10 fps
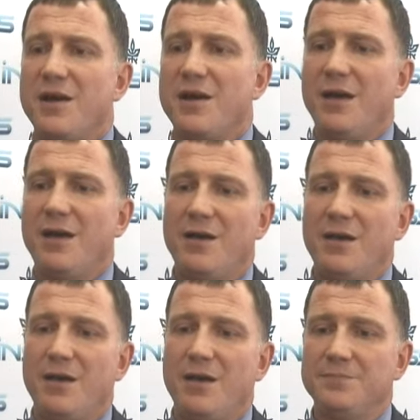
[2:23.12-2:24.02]

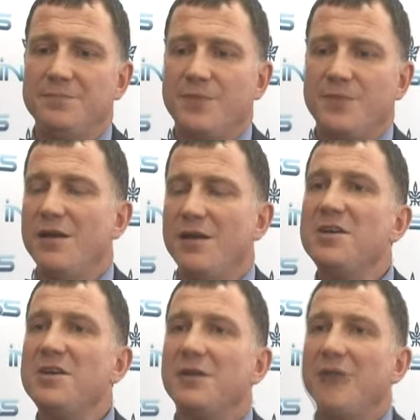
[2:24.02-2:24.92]
are
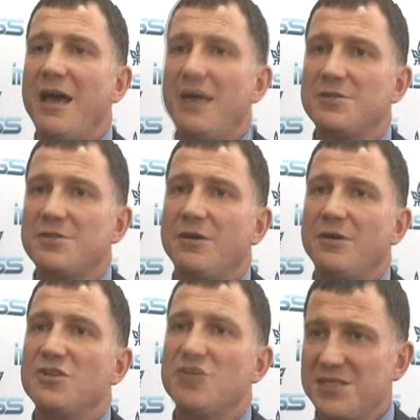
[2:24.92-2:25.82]
legal efforts
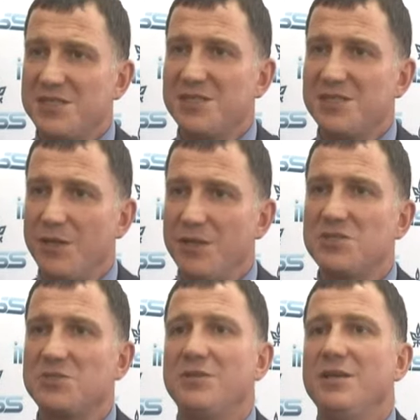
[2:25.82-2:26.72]
of the Justice
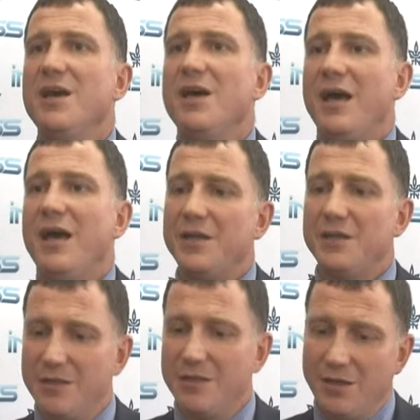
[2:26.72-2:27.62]
Ministry,
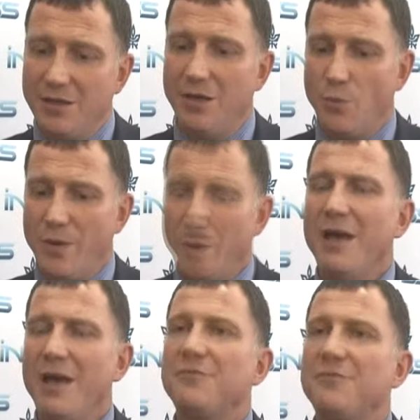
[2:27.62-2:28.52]
and we
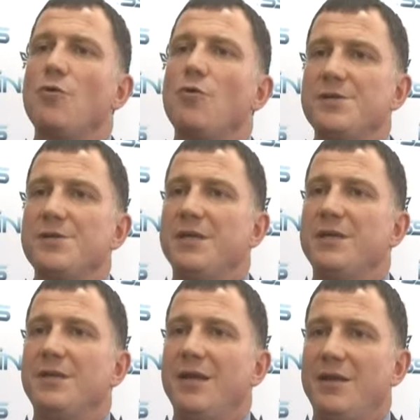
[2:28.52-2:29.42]
all have to
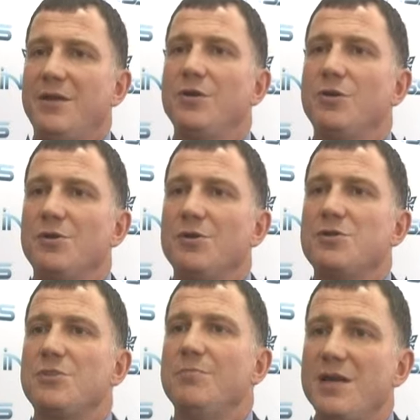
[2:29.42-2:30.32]
coordinate in order
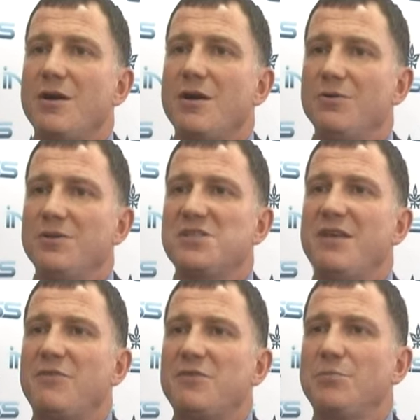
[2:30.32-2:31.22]
to make all
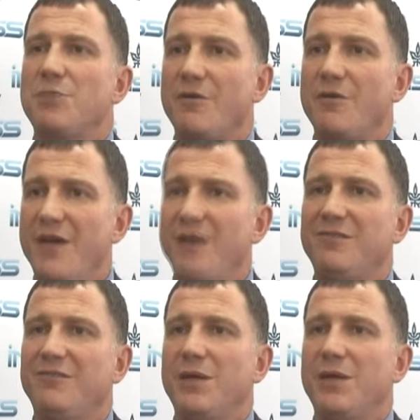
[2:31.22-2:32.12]
these efforts more
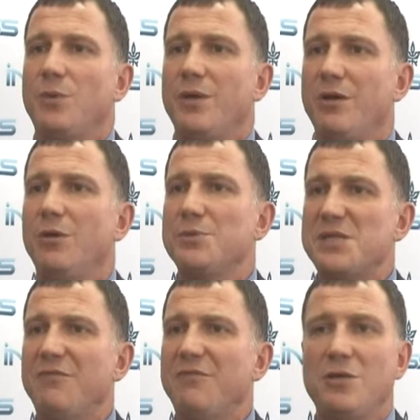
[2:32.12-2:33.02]
effective, but we
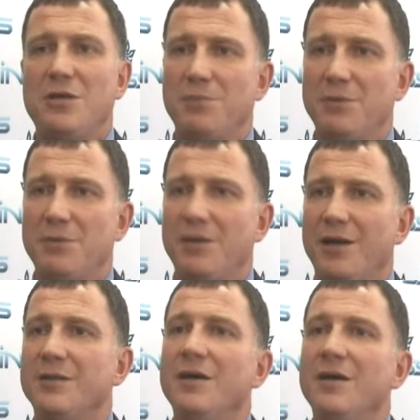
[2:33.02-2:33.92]
always have to keep in
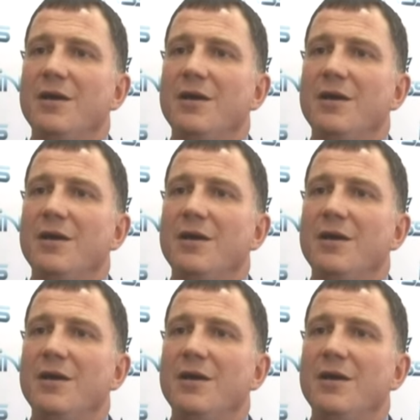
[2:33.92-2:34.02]
mind